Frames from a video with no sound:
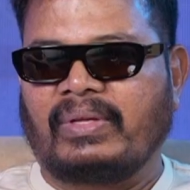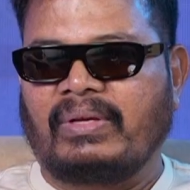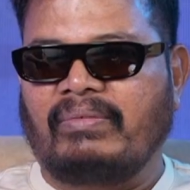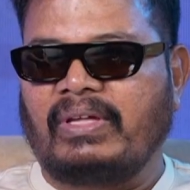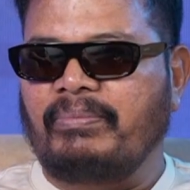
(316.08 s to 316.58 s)

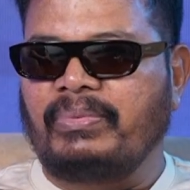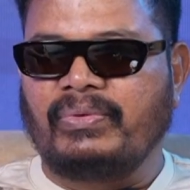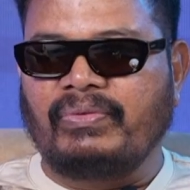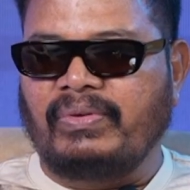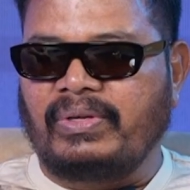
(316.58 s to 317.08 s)
Very
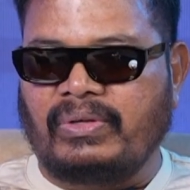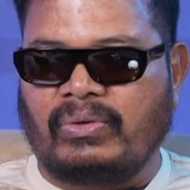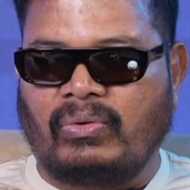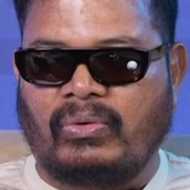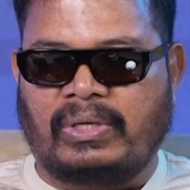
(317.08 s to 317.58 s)
beautifully he
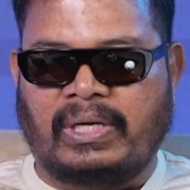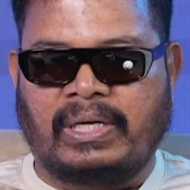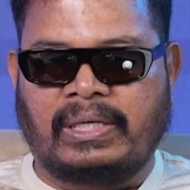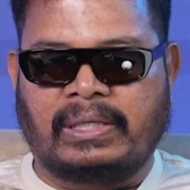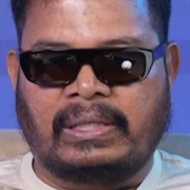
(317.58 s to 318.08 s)
wrote.
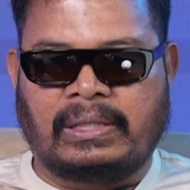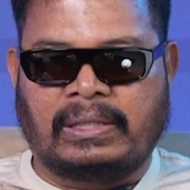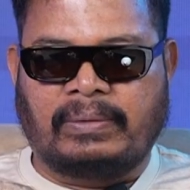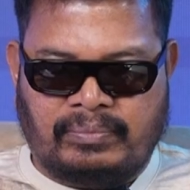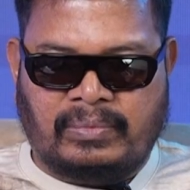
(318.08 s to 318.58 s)
And
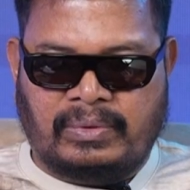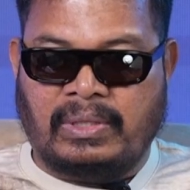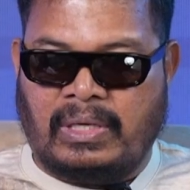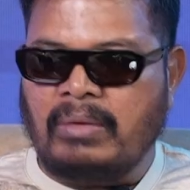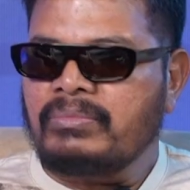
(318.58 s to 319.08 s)

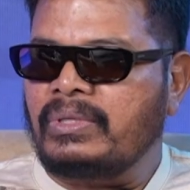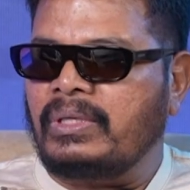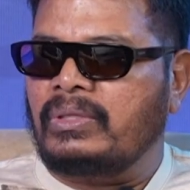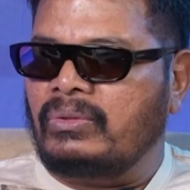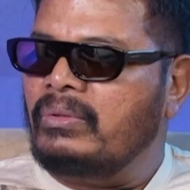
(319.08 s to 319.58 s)
Ram
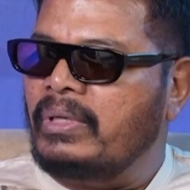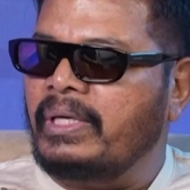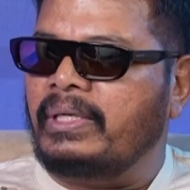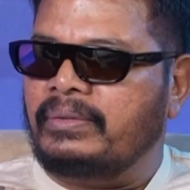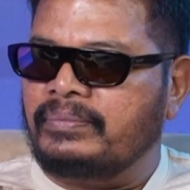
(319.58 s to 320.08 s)
Charan, no?
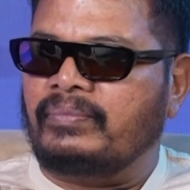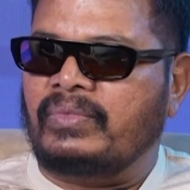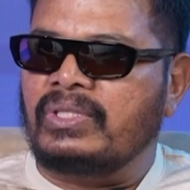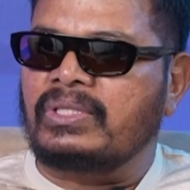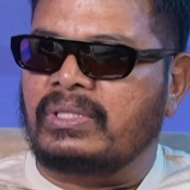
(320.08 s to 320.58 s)
Like
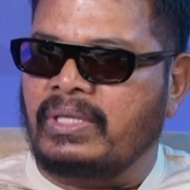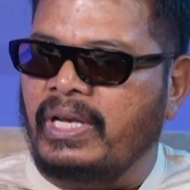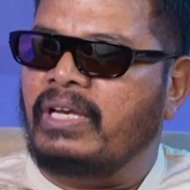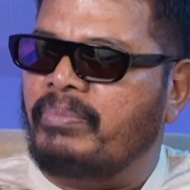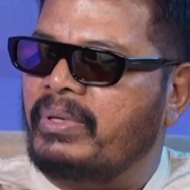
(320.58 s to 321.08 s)
his
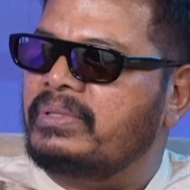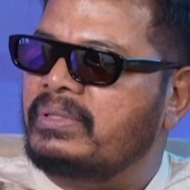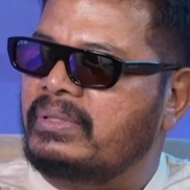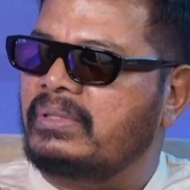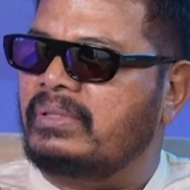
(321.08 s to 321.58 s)
screen
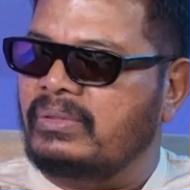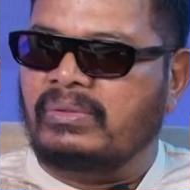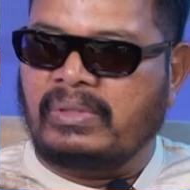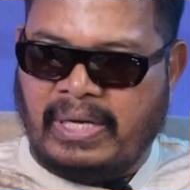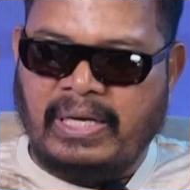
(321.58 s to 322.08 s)
presence is,
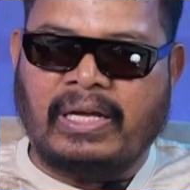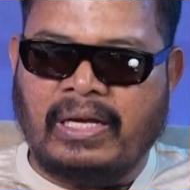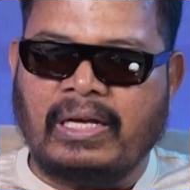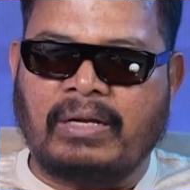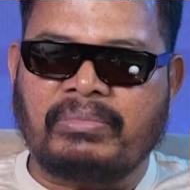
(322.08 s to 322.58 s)
no?
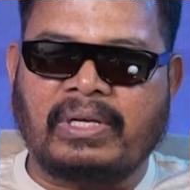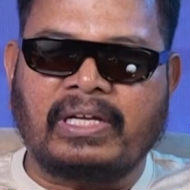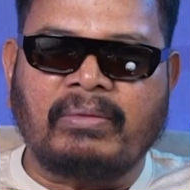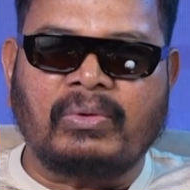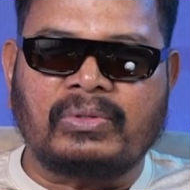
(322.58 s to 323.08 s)
Again, I'm
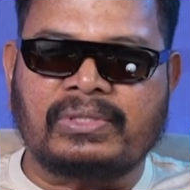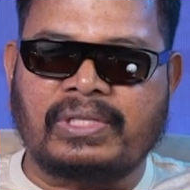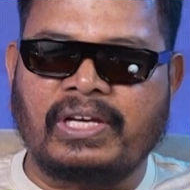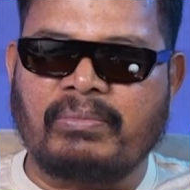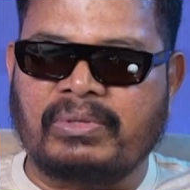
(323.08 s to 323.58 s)
telling about his
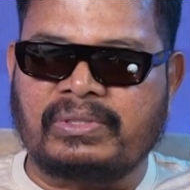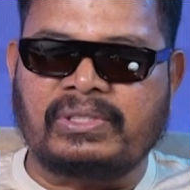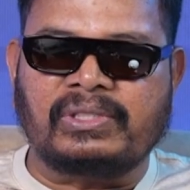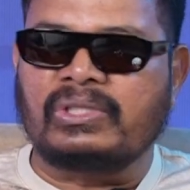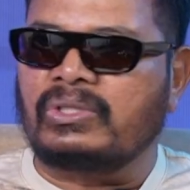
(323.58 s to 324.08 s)
screen
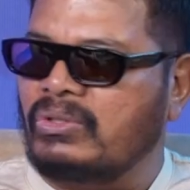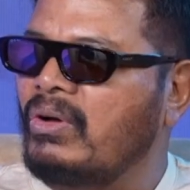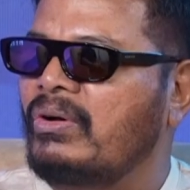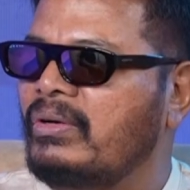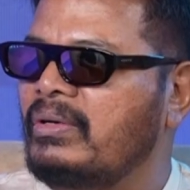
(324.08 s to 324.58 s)
presence. This
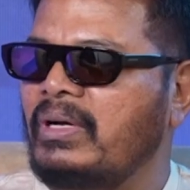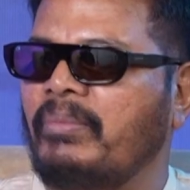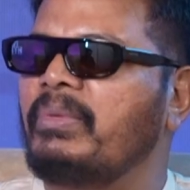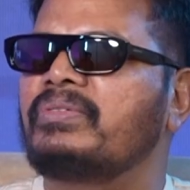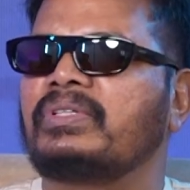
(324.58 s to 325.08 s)
song, yeah.
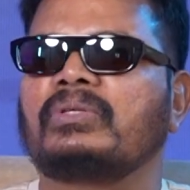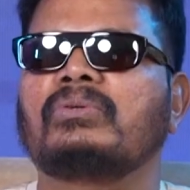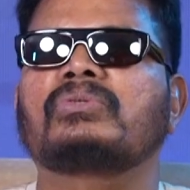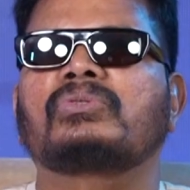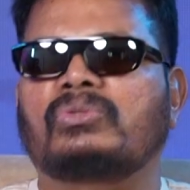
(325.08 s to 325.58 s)
Amazing. He looks so.